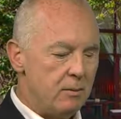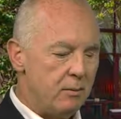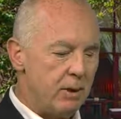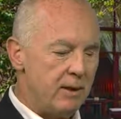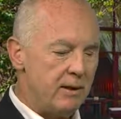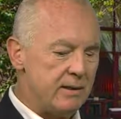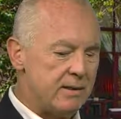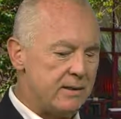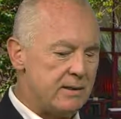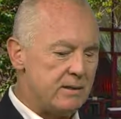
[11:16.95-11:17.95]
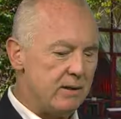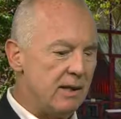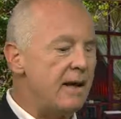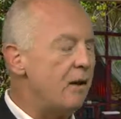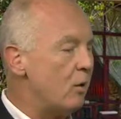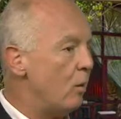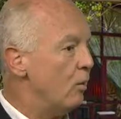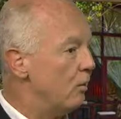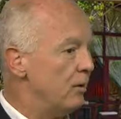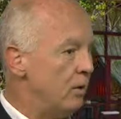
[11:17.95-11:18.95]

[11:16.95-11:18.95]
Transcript: But it's letting go.